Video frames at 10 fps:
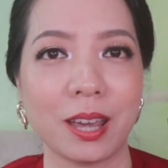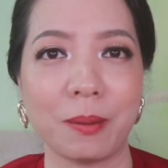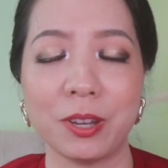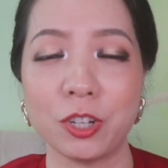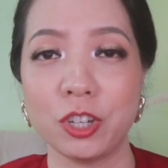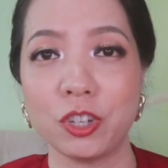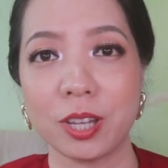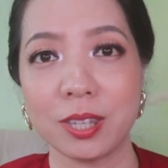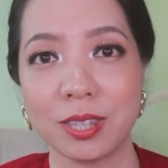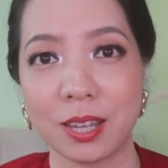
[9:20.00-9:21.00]
that I mentioned
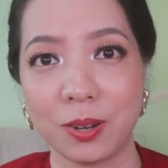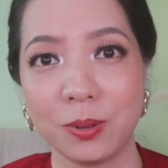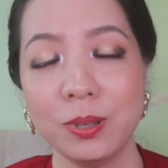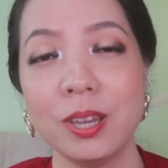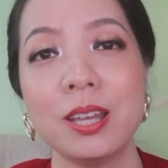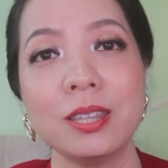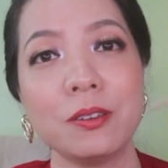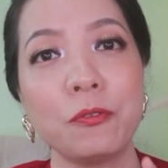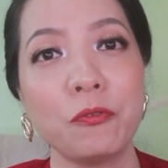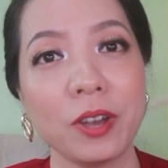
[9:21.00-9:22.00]
just now,
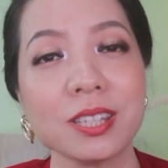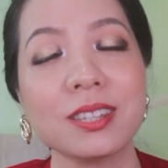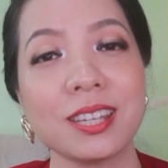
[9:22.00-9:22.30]
the fact